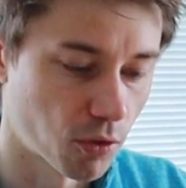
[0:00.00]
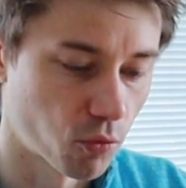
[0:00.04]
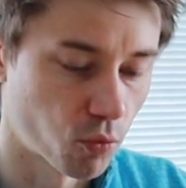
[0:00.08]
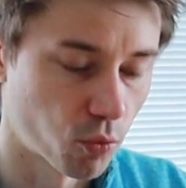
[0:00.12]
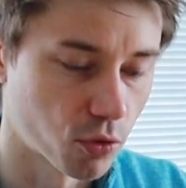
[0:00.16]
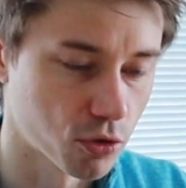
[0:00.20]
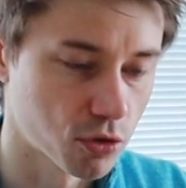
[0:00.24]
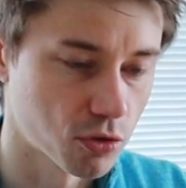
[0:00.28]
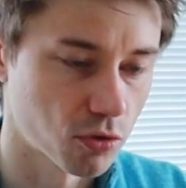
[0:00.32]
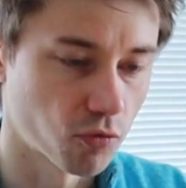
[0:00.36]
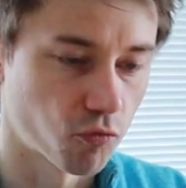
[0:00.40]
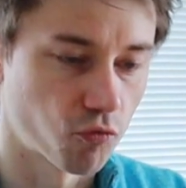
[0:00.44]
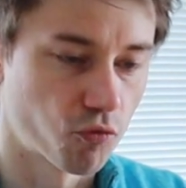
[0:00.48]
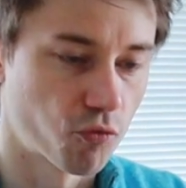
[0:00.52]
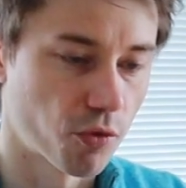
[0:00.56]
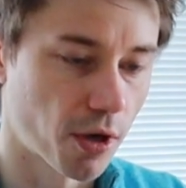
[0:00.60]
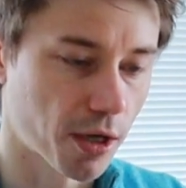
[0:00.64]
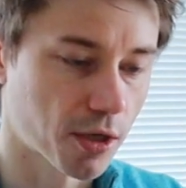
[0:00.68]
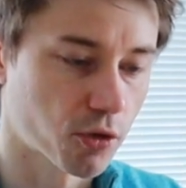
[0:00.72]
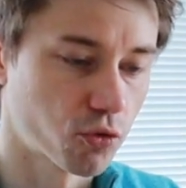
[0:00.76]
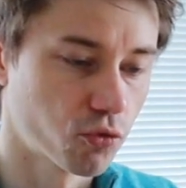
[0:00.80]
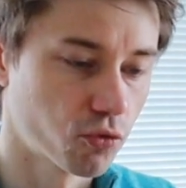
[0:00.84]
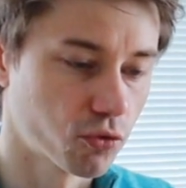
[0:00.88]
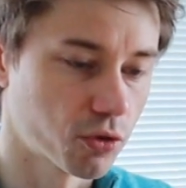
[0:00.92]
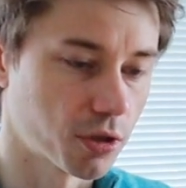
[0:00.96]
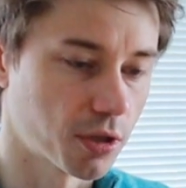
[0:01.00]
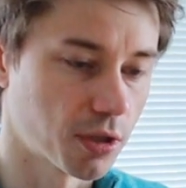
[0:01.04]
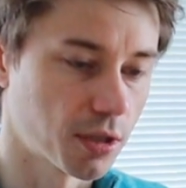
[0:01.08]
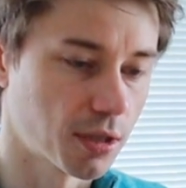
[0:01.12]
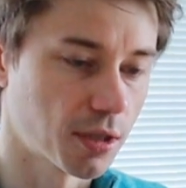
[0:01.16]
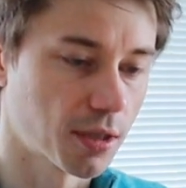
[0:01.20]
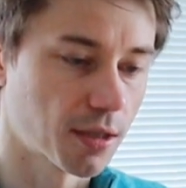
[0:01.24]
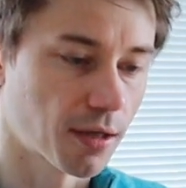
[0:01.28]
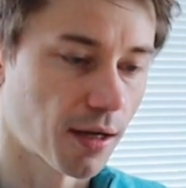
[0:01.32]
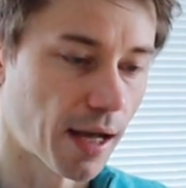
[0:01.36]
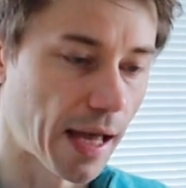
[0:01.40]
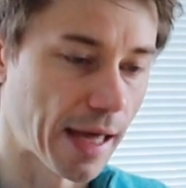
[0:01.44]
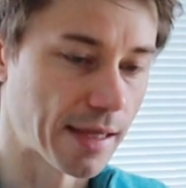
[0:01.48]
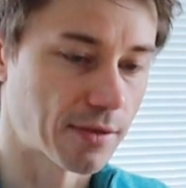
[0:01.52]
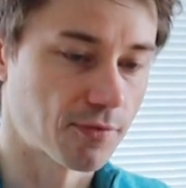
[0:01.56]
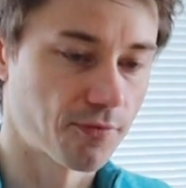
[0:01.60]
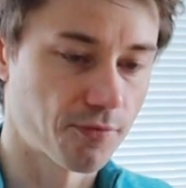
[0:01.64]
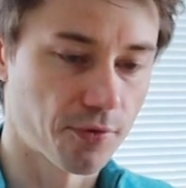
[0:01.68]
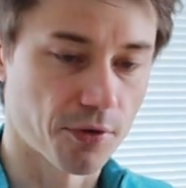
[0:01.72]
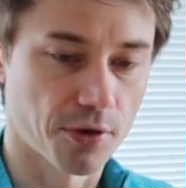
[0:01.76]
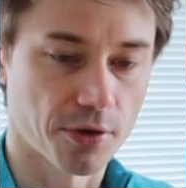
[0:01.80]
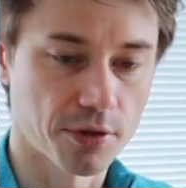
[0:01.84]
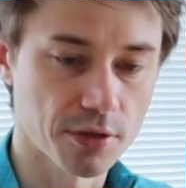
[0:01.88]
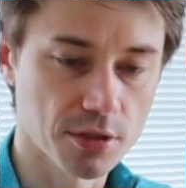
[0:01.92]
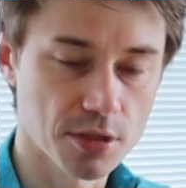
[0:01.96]
was recruiting at
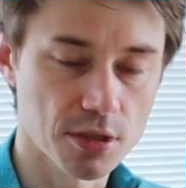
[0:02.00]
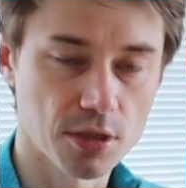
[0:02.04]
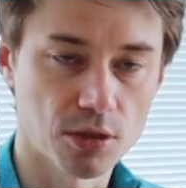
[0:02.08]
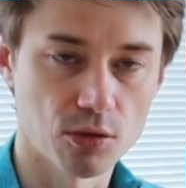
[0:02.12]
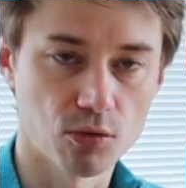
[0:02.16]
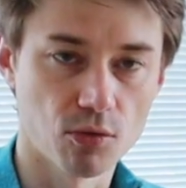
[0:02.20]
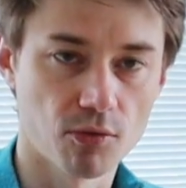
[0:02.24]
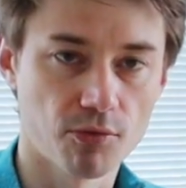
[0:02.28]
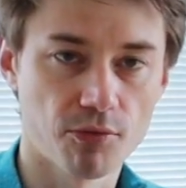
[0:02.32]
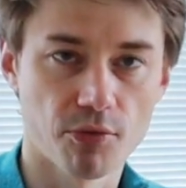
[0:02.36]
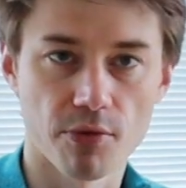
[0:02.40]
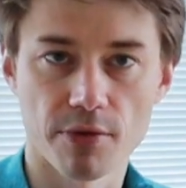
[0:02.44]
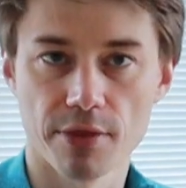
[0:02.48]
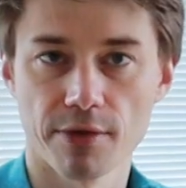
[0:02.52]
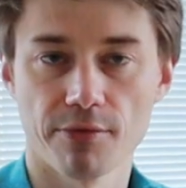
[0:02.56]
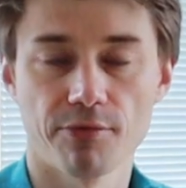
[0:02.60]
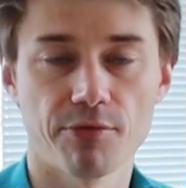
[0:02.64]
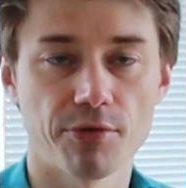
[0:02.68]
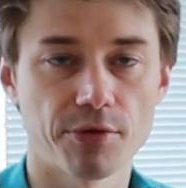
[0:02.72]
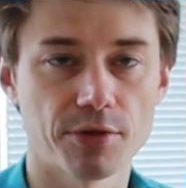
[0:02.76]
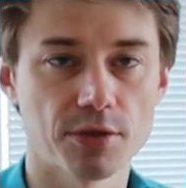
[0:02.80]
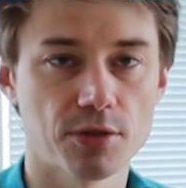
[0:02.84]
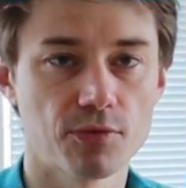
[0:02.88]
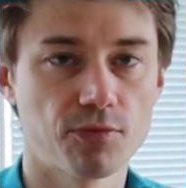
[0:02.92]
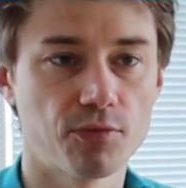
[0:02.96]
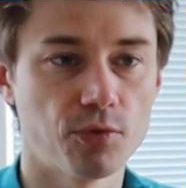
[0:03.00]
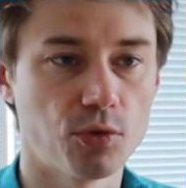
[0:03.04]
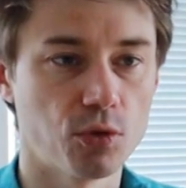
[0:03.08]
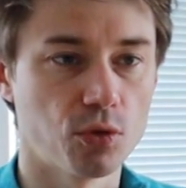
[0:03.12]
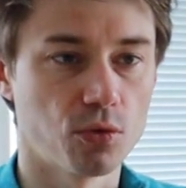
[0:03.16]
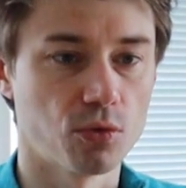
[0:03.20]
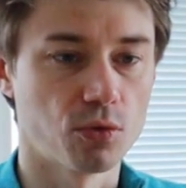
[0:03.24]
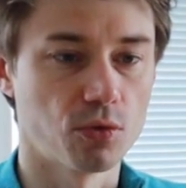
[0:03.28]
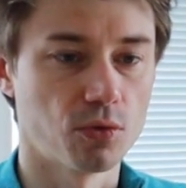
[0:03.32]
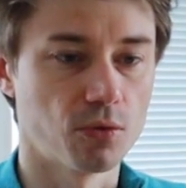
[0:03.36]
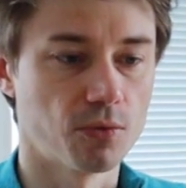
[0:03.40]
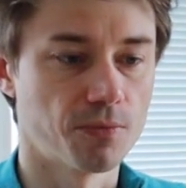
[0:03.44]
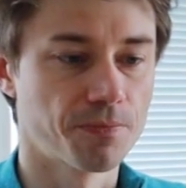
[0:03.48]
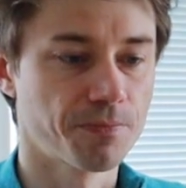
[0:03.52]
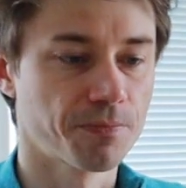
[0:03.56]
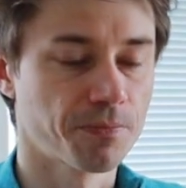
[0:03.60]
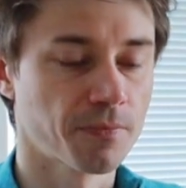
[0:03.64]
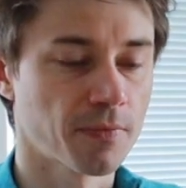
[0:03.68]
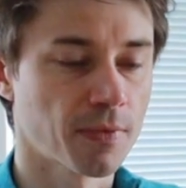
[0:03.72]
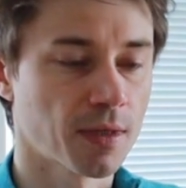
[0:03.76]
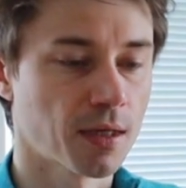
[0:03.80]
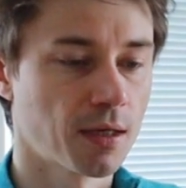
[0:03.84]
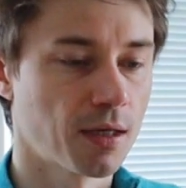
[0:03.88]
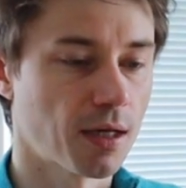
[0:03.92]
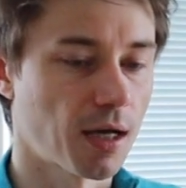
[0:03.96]
first, for the first few
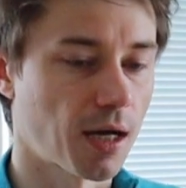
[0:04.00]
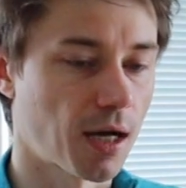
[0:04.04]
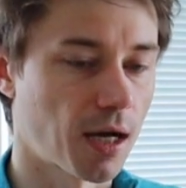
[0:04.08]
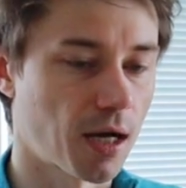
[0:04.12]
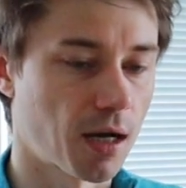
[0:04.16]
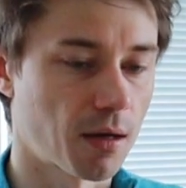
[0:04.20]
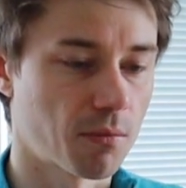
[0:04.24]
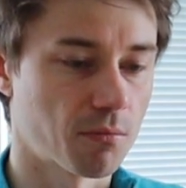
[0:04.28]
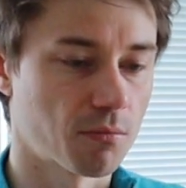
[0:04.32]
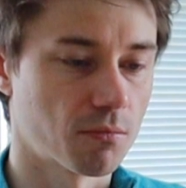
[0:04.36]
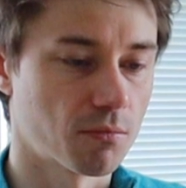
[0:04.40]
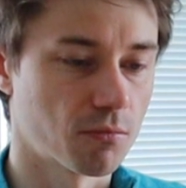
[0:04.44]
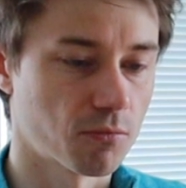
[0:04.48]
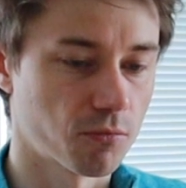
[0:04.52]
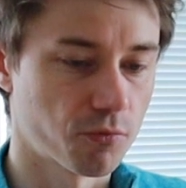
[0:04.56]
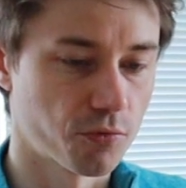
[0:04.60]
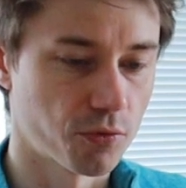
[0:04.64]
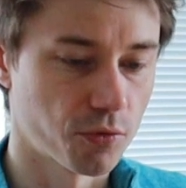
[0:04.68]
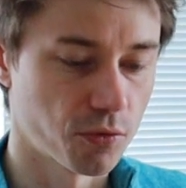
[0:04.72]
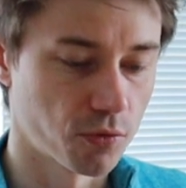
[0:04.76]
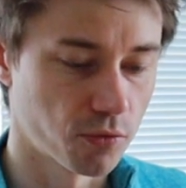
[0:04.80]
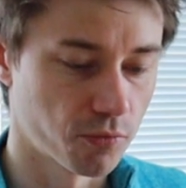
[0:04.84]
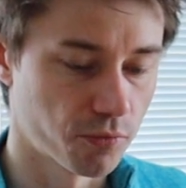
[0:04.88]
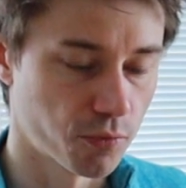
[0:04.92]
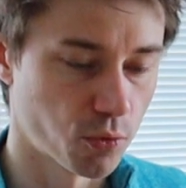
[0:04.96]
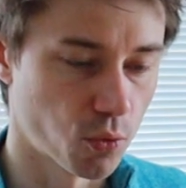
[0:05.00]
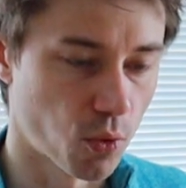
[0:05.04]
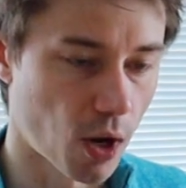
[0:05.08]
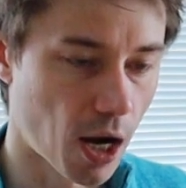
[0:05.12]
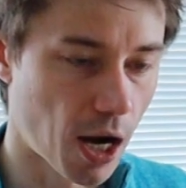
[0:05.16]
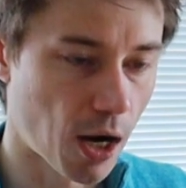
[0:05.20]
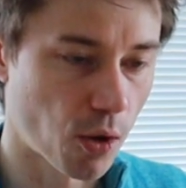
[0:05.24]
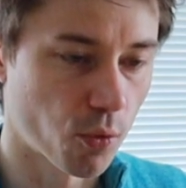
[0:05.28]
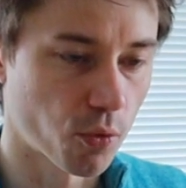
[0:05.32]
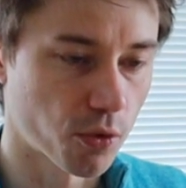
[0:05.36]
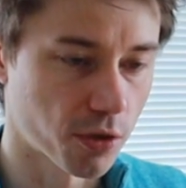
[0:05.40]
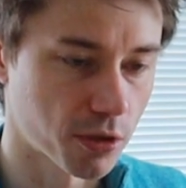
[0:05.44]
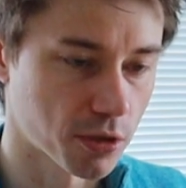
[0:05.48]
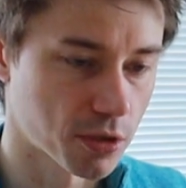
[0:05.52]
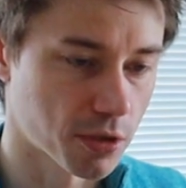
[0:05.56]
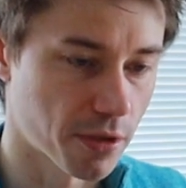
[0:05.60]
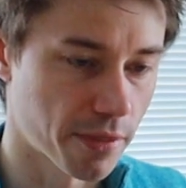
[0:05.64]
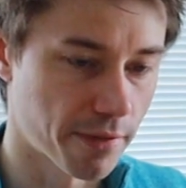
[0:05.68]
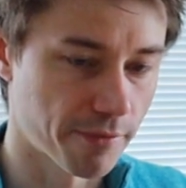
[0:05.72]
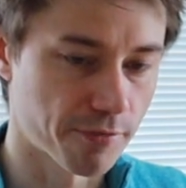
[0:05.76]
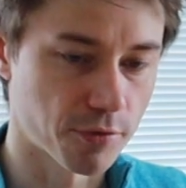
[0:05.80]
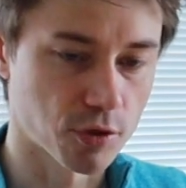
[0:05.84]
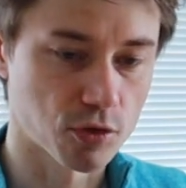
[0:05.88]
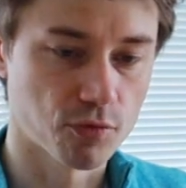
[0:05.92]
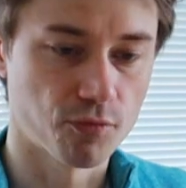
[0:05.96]
hours,
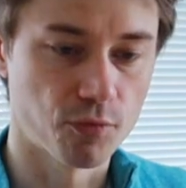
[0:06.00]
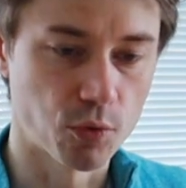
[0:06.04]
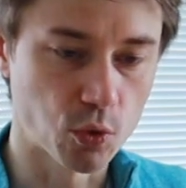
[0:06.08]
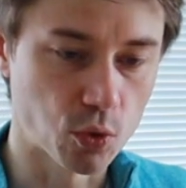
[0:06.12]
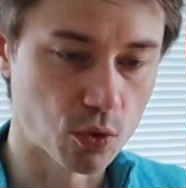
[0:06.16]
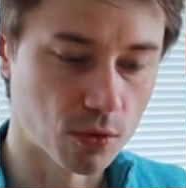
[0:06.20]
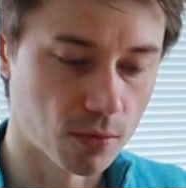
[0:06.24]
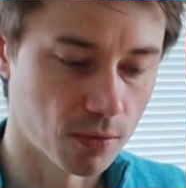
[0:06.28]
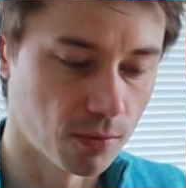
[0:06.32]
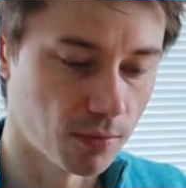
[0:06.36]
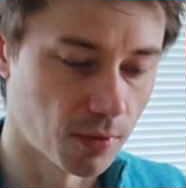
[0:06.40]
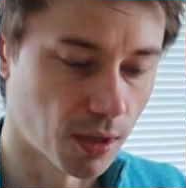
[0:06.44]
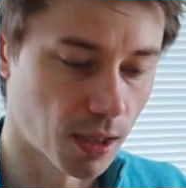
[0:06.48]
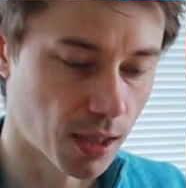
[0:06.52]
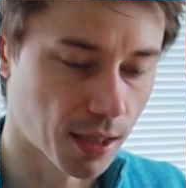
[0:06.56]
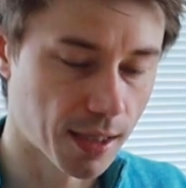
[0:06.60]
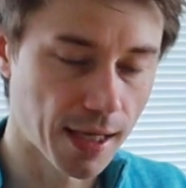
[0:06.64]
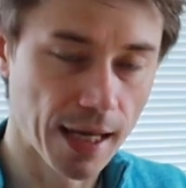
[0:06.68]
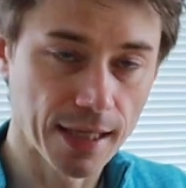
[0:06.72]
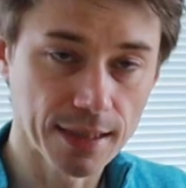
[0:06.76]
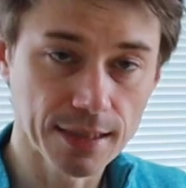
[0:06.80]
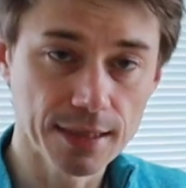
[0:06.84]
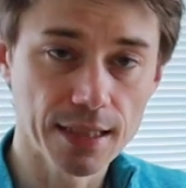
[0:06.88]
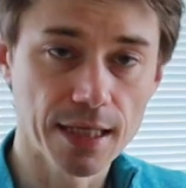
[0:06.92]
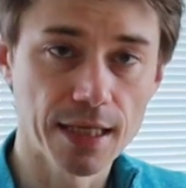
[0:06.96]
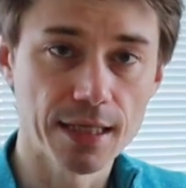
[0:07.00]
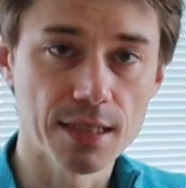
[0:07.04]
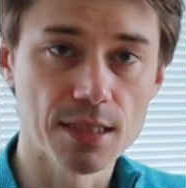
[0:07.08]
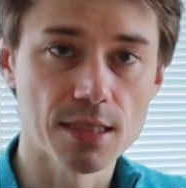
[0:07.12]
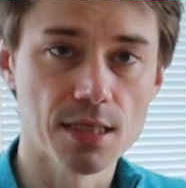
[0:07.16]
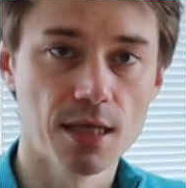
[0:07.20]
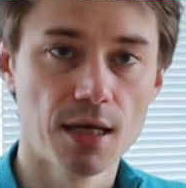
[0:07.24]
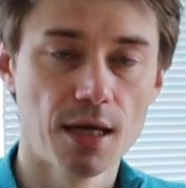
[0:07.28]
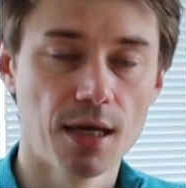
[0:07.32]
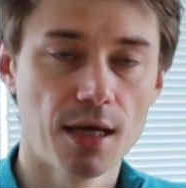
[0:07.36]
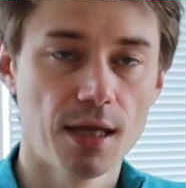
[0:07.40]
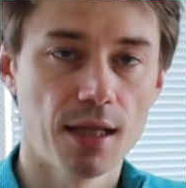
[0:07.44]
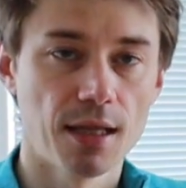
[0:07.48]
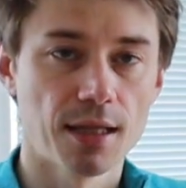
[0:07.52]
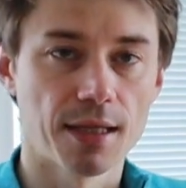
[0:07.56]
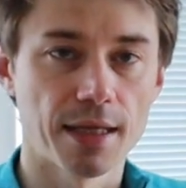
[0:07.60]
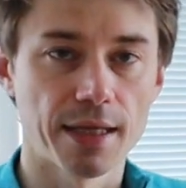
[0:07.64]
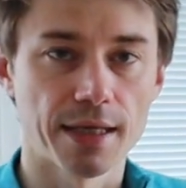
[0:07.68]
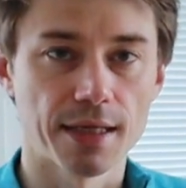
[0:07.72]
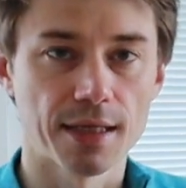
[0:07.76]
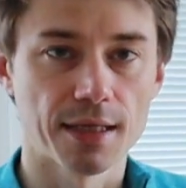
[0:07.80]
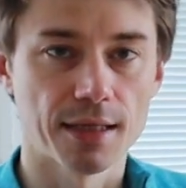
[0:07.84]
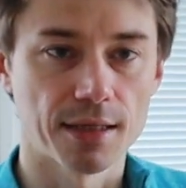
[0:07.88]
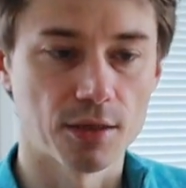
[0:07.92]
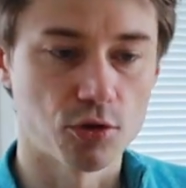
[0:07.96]
the first few candidates,
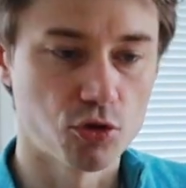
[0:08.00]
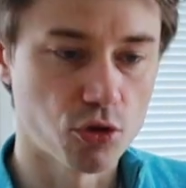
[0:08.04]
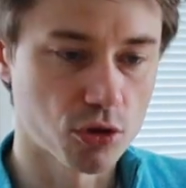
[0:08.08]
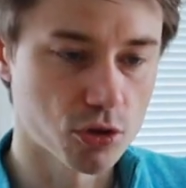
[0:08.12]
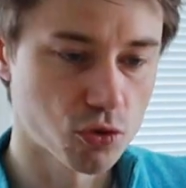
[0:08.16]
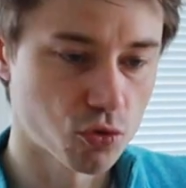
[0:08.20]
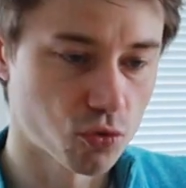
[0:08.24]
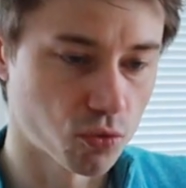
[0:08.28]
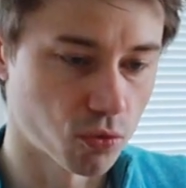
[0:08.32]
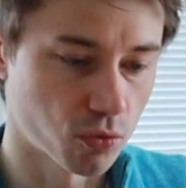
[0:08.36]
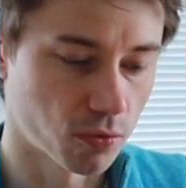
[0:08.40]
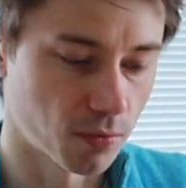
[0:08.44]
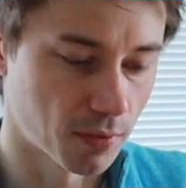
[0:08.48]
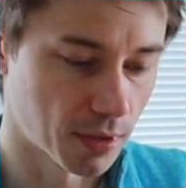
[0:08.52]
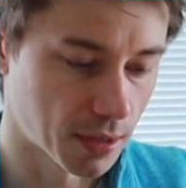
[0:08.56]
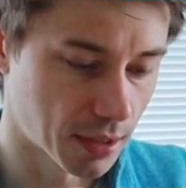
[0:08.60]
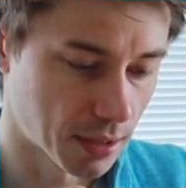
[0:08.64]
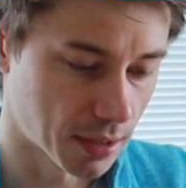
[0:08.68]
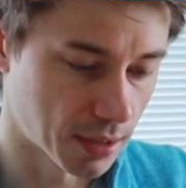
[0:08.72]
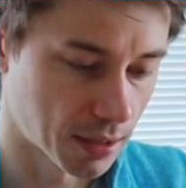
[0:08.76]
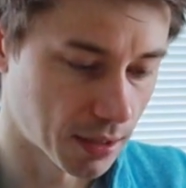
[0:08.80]
like just to